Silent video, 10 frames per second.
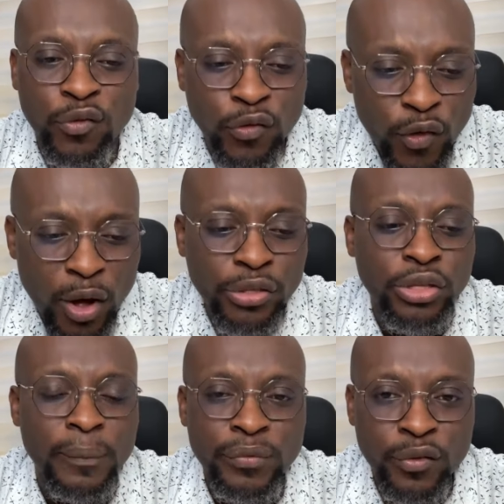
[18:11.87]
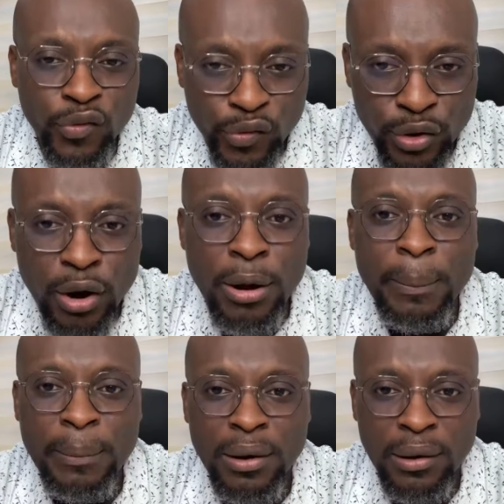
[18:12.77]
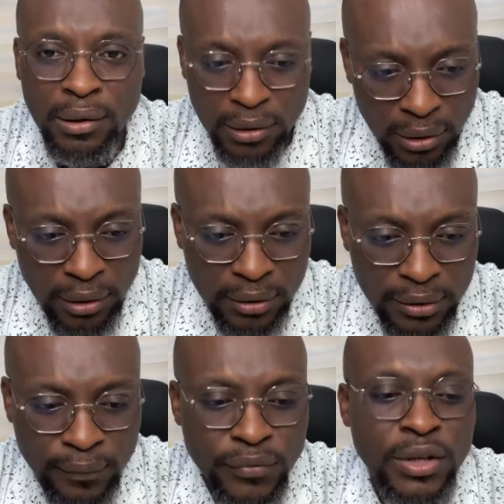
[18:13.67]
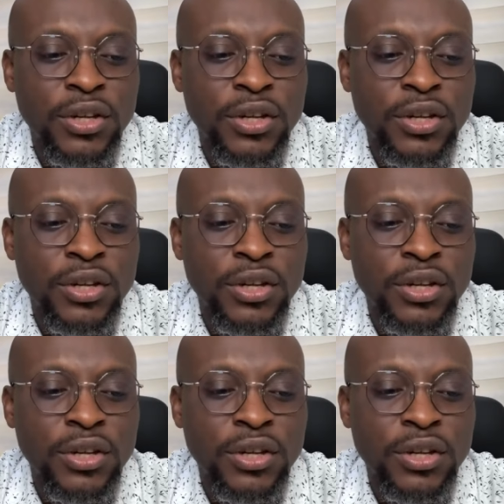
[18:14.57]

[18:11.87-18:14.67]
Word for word: forth from God.